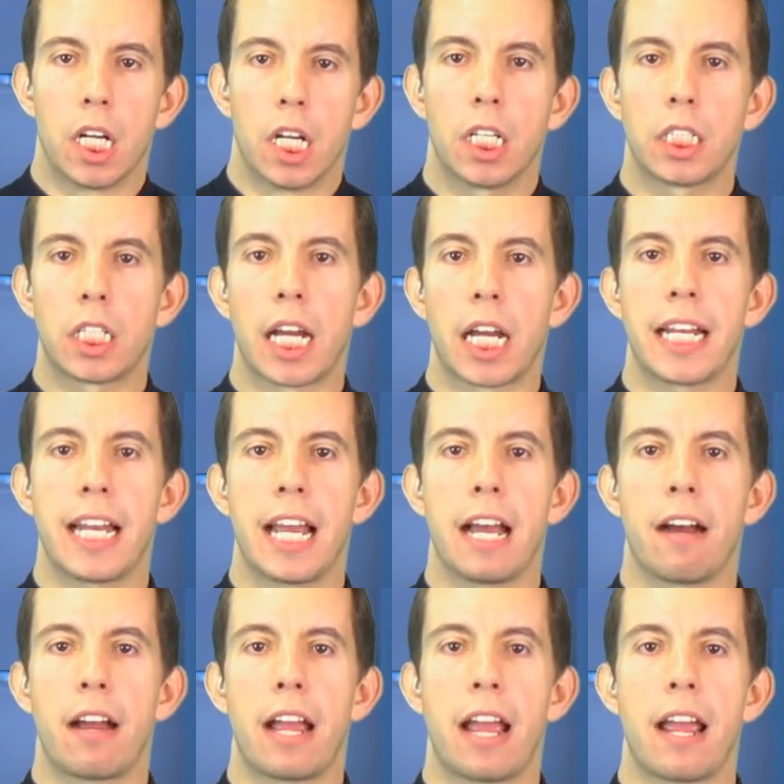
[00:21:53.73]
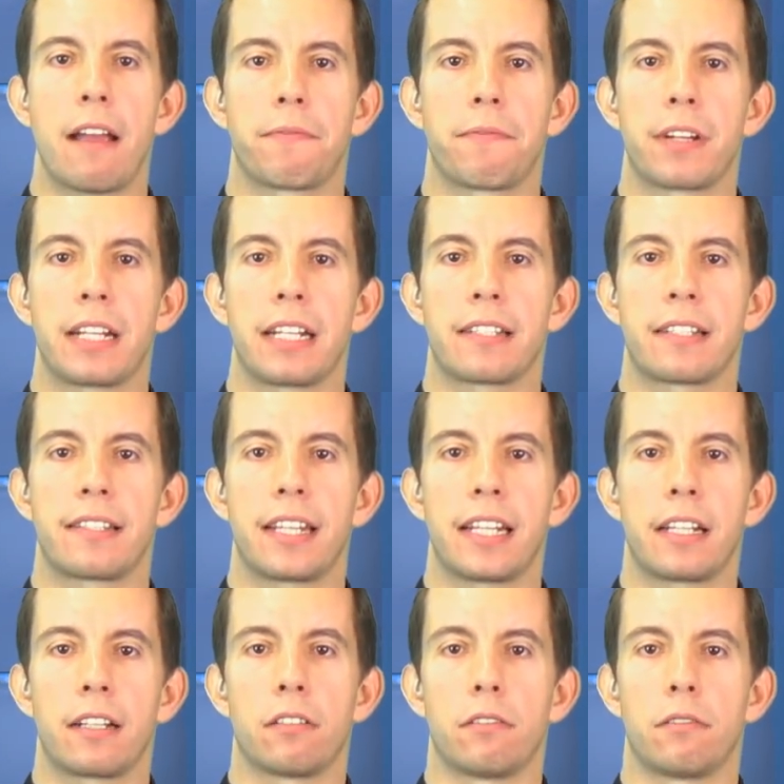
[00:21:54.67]
All right, now every
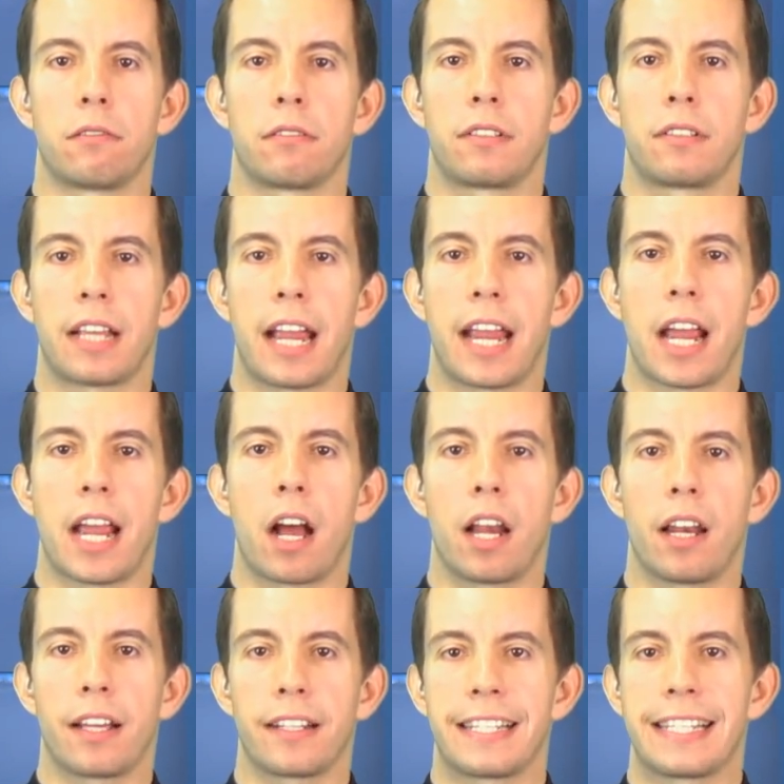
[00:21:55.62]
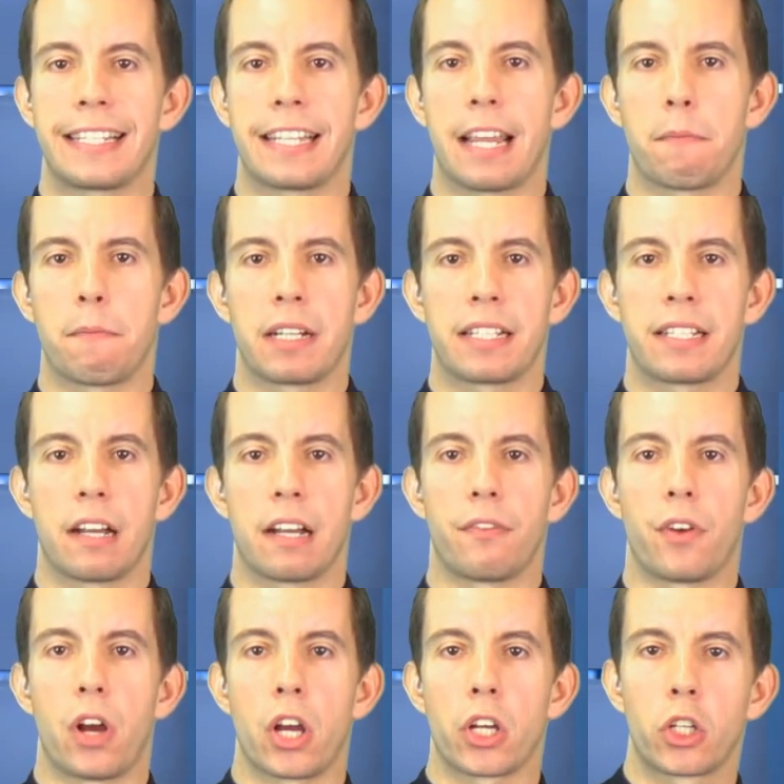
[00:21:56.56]
single day I like to set
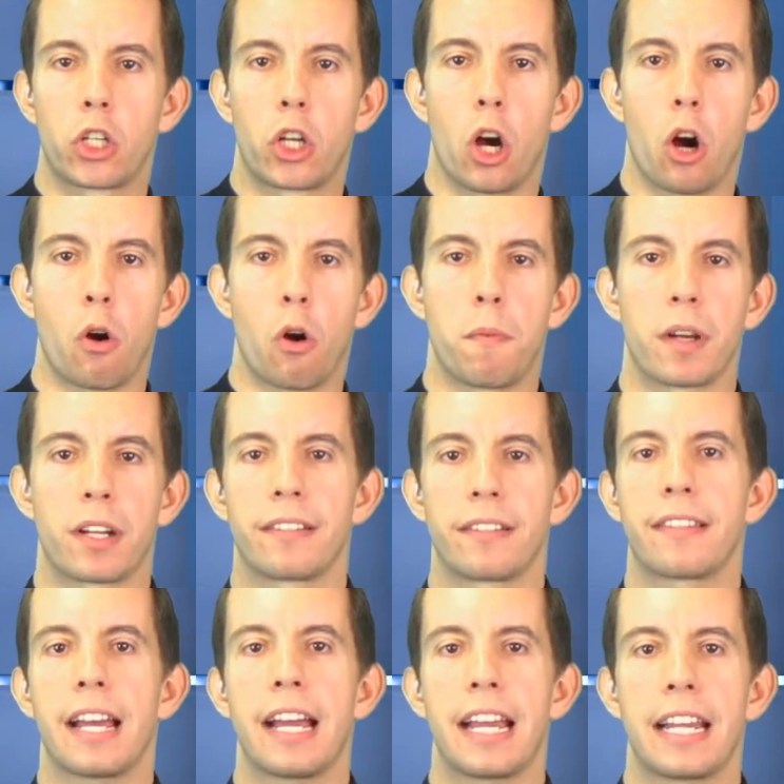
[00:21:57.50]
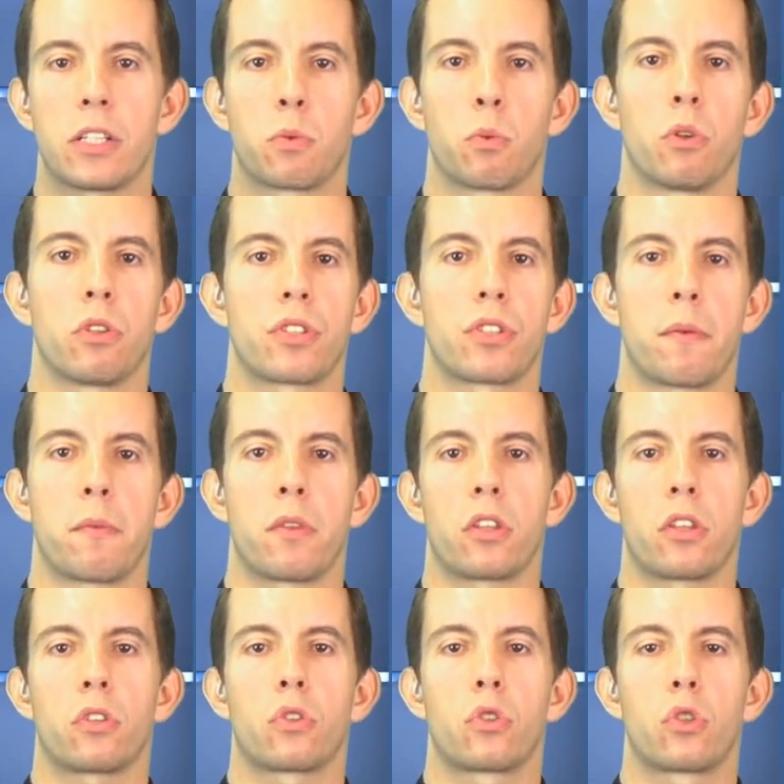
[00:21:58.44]
myself a goal because that is what some
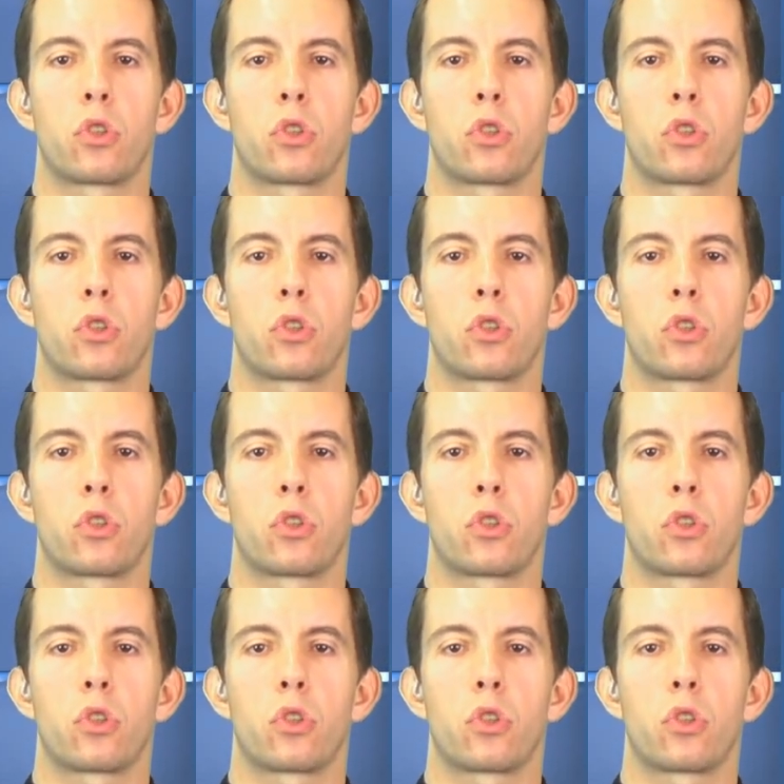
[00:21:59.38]
of the